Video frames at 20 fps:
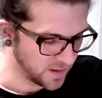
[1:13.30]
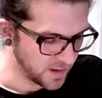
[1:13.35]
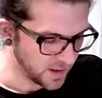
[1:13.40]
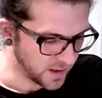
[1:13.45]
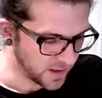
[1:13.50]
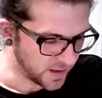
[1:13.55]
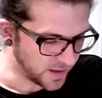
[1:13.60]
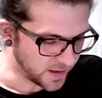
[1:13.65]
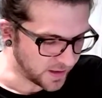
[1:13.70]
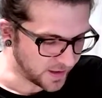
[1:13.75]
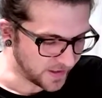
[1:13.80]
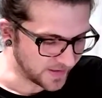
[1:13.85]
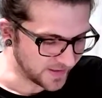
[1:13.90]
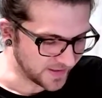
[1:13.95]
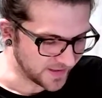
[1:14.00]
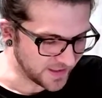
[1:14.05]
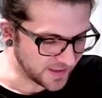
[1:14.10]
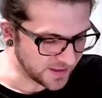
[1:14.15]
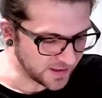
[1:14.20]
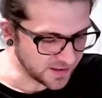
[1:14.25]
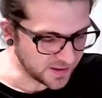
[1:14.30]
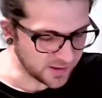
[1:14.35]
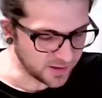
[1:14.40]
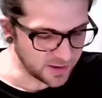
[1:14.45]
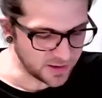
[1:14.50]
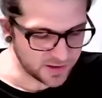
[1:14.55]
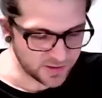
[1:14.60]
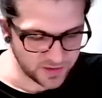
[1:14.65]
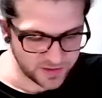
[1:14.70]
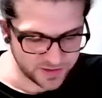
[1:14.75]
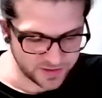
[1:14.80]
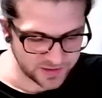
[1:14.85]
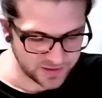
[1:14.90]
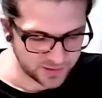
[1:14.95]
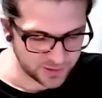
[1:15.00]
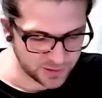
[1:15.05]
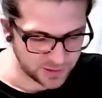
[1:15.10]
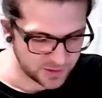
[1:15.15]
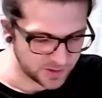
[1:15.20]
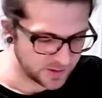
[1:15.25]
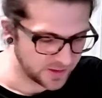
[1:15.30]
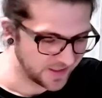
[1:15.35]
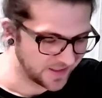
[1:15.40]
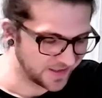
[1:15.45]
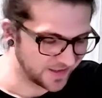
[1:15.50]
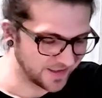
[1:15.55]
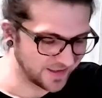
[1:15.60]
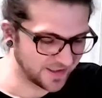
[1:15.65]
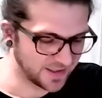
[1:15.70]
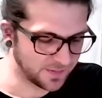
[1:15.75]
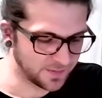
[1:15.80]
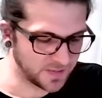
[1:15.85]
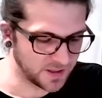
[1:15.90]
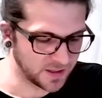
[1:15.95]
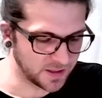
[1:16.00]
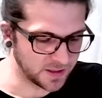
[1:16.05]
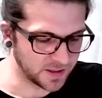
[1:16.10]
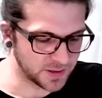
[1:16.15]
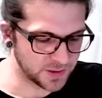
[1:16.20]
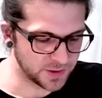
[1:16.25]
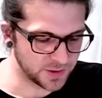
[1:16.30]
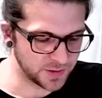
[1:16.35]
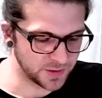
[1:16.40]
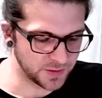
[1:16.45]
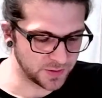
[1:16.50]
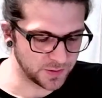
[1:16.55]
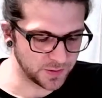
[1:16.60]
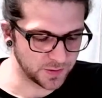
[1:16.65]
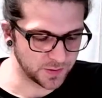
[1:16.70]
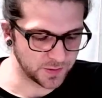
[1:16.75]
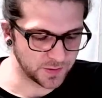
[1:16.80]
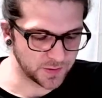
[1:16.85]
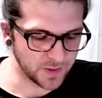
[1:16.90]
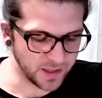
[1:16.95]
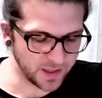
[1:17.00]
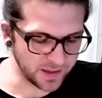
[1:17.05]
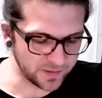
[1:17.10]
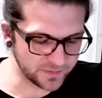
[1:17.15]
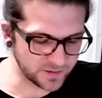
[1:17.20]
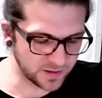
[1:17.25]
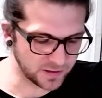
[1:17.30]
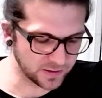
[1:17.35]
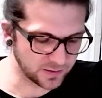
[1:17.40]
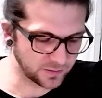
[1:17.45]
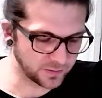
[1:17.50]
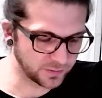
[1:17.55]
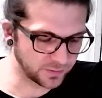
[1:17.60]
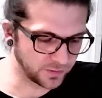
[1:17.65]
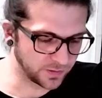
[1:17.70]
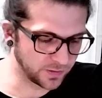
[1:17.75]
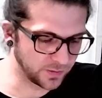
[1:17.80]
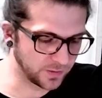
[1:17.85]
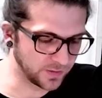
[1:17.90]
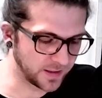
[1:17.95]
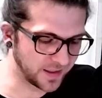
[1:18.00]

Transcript: Uh, it's a necessary transition, it's something that you have to go through,